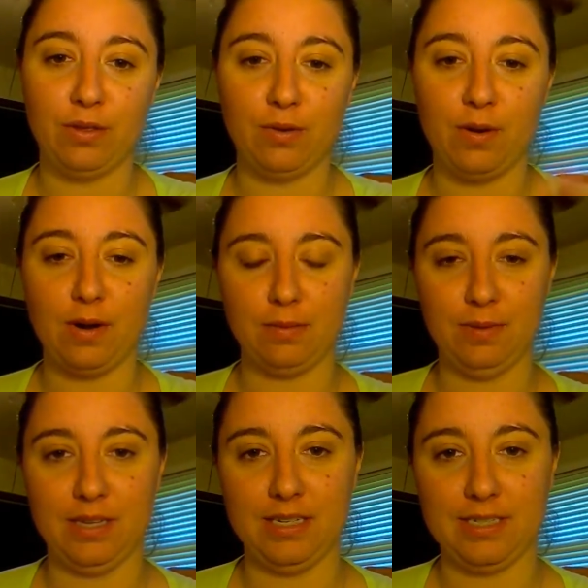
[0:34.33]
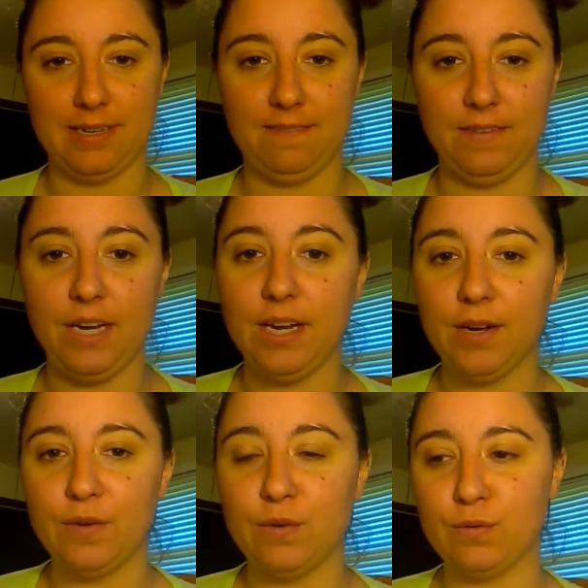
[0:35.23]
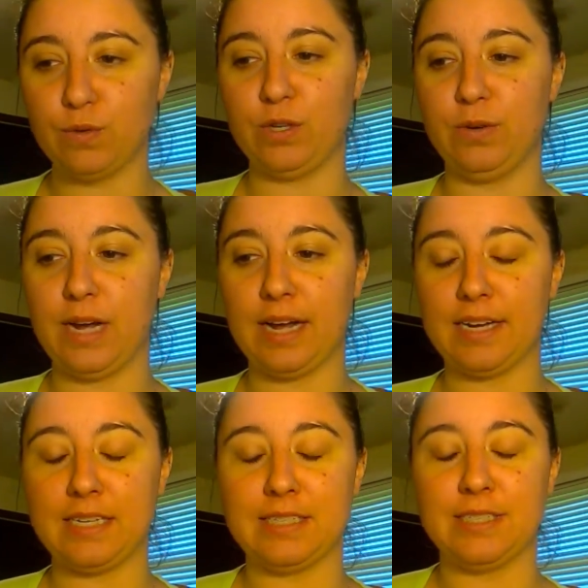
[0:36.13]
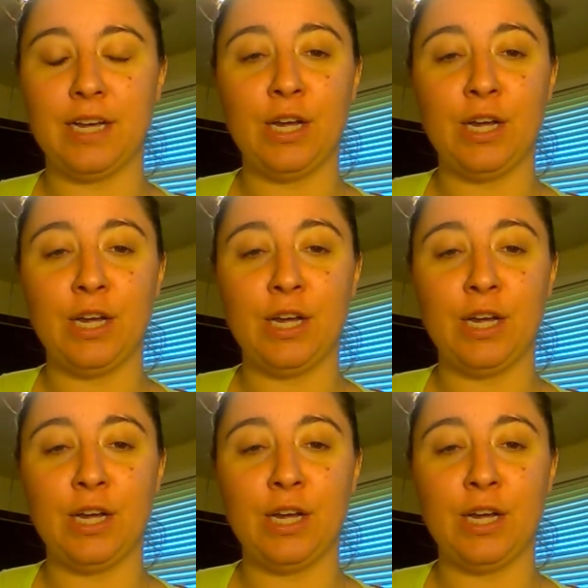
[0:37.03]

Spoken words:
throw up this video for you guys.